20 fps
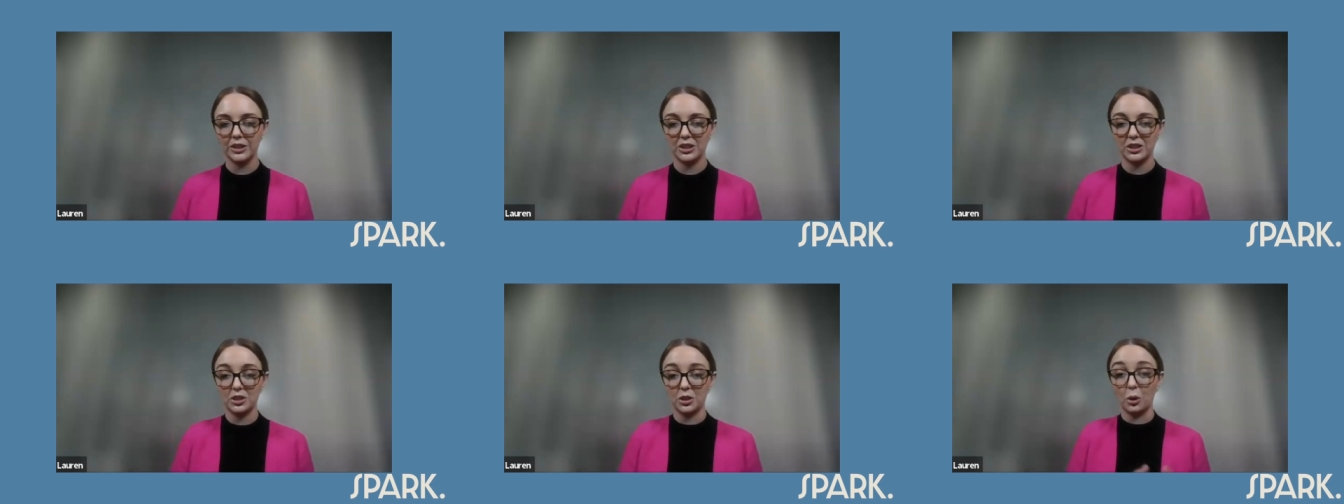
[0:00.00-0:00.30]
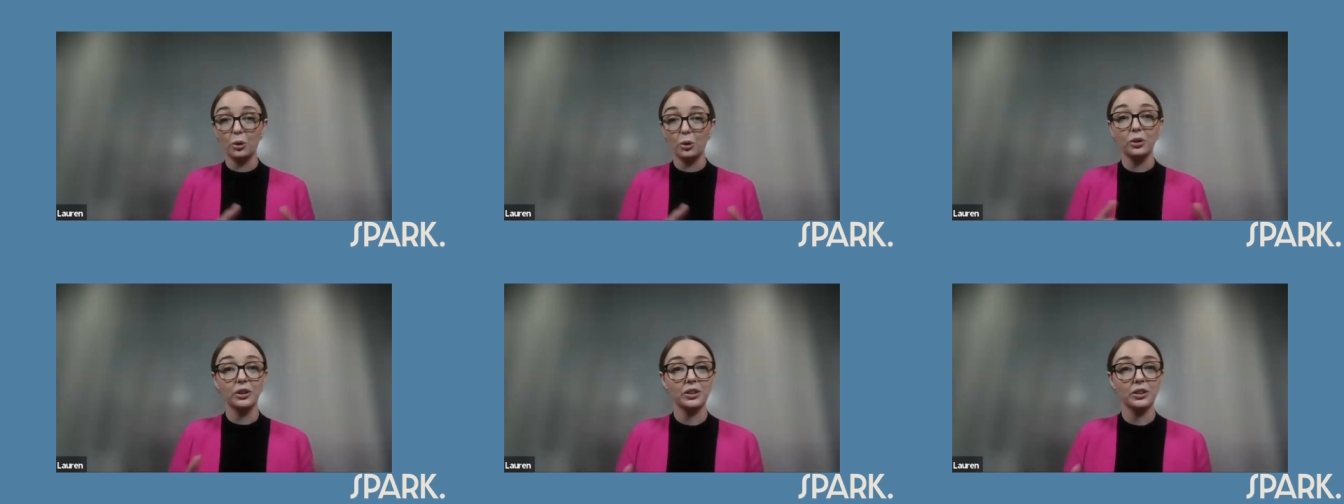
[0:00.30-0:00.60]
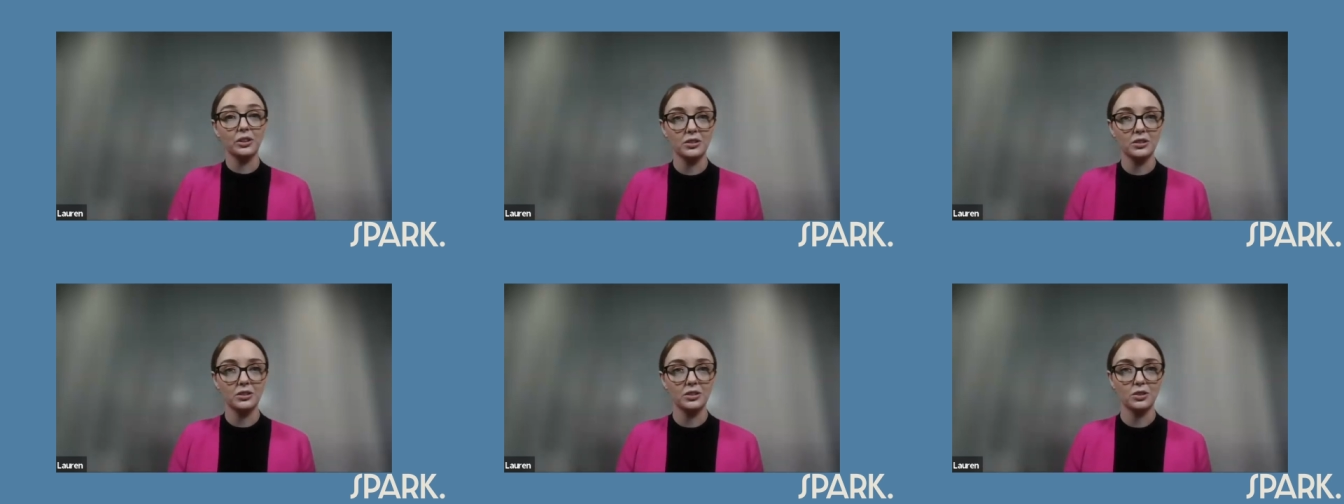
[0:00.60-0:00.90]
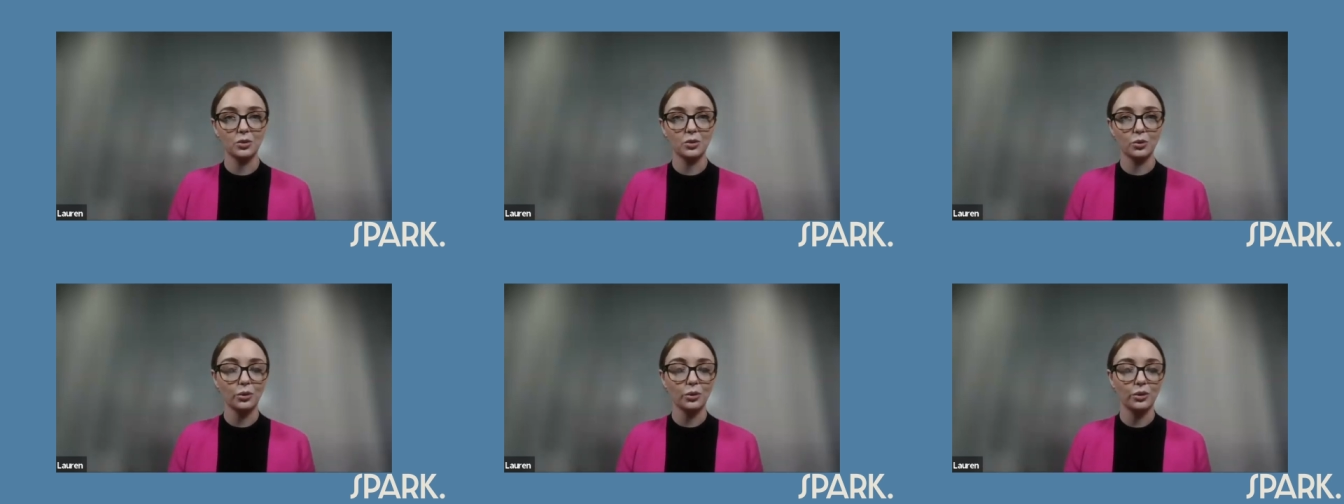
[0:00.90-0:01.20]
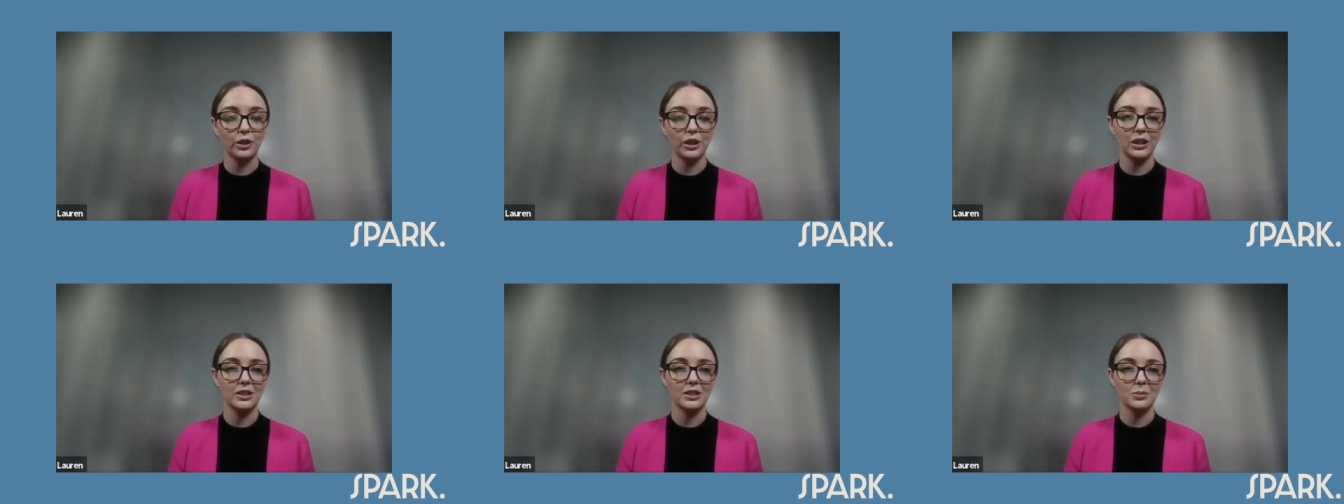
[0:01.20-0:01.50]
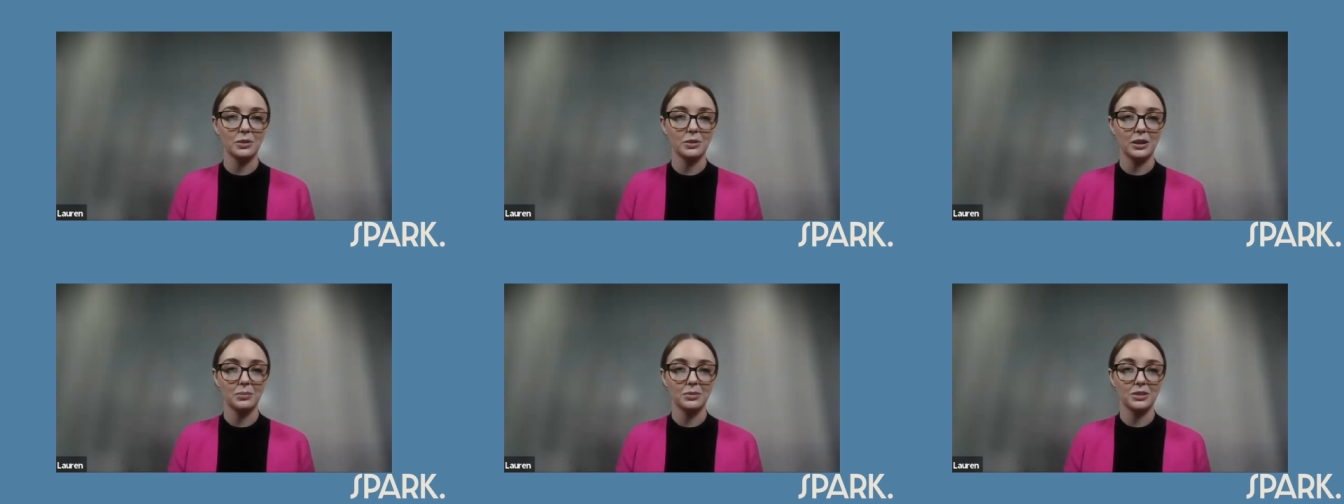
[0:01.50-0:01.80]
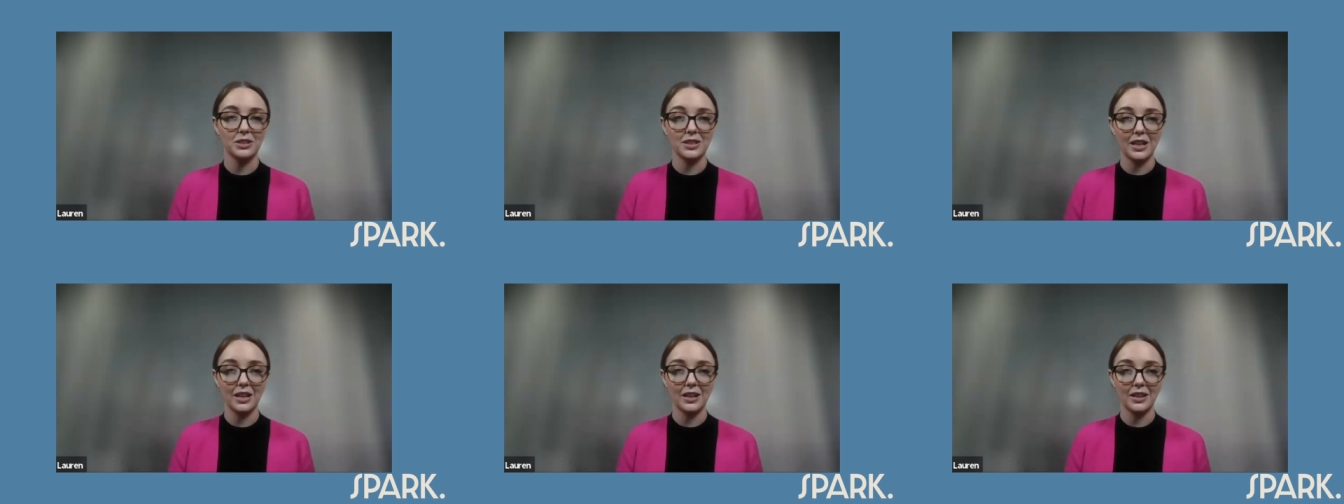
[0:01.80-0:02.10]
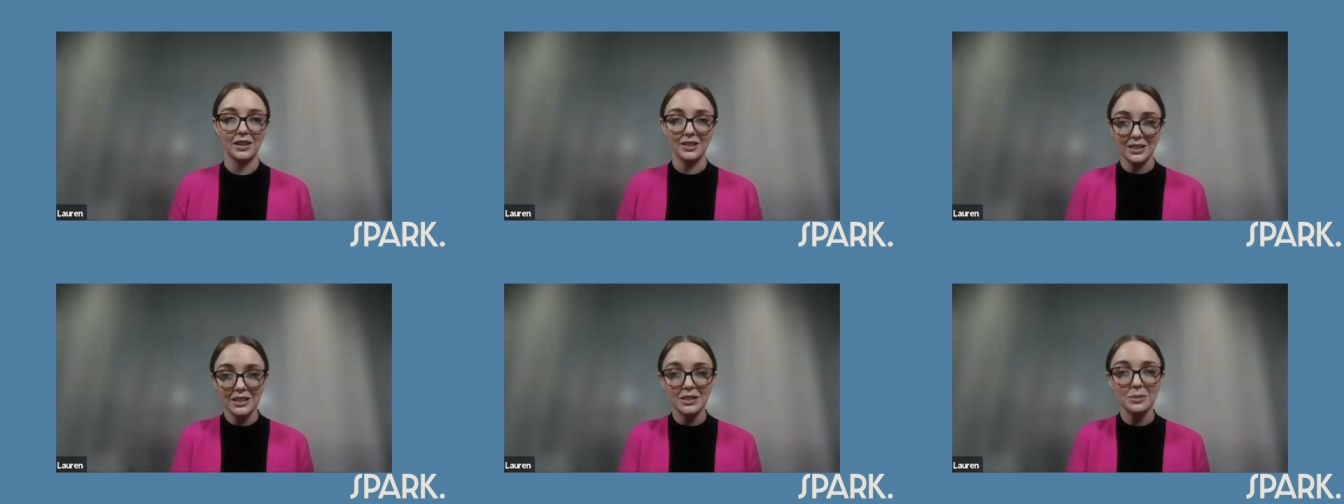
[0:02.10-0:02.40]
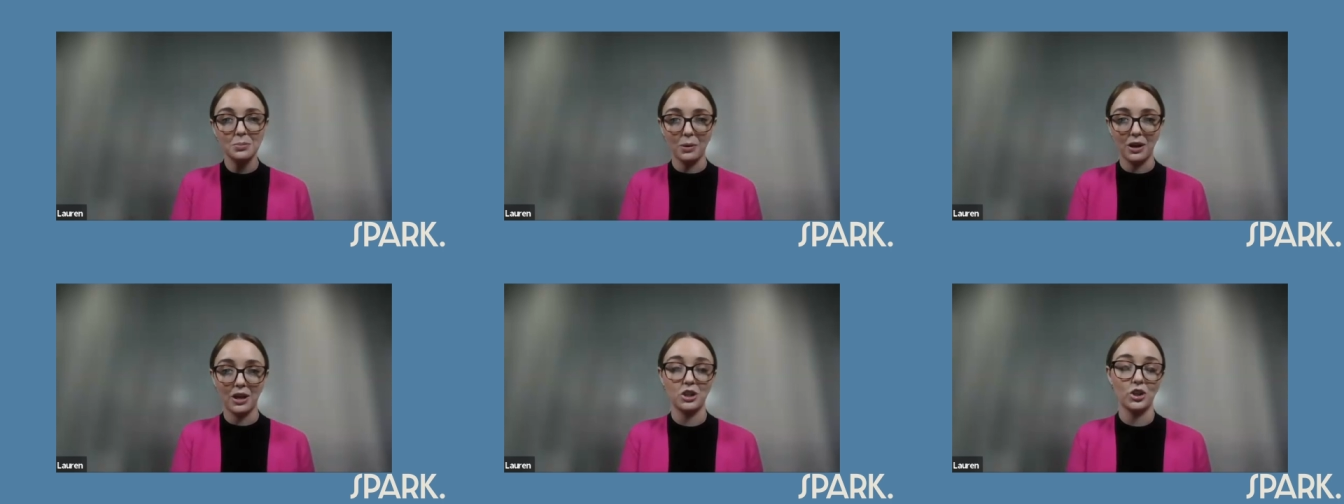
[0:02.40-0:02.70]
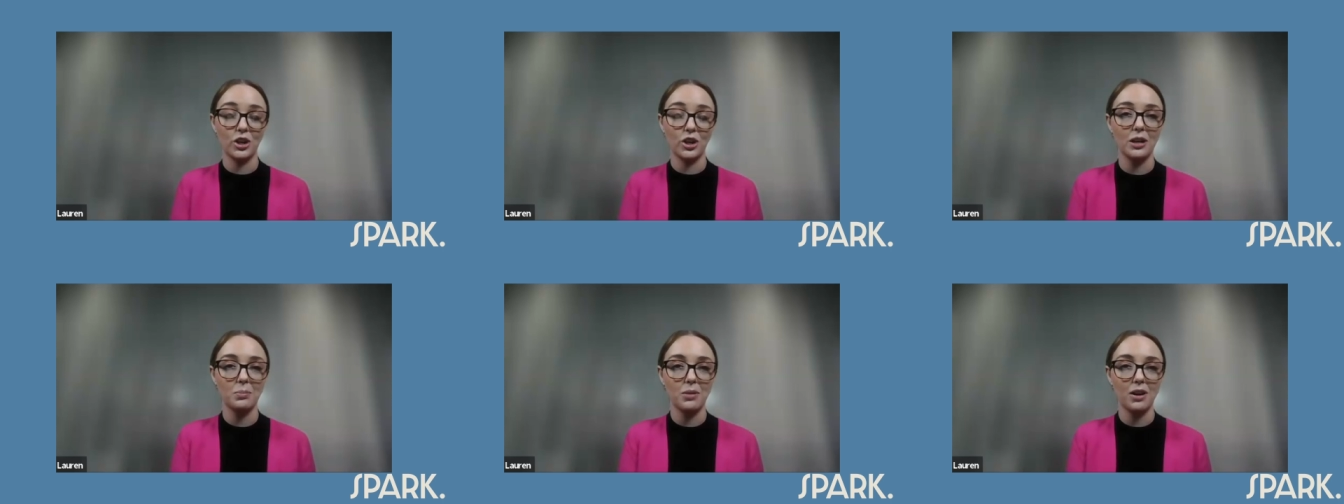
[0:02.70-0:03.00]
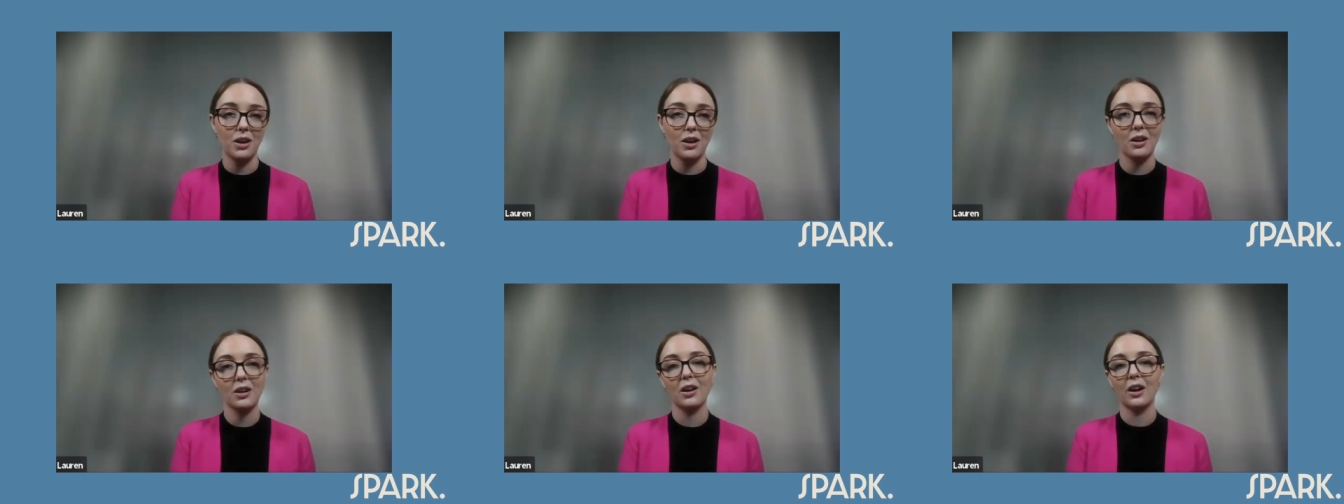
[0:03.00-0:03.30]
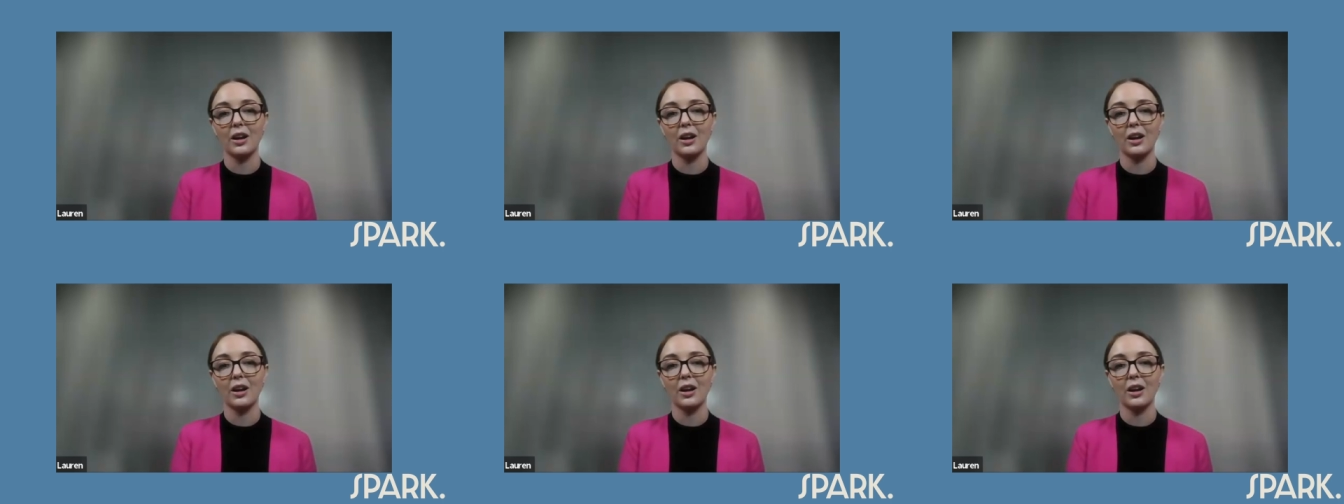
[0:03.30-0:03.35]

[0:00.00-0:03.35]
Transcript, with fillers: solid story to be able to say, this is my trademark.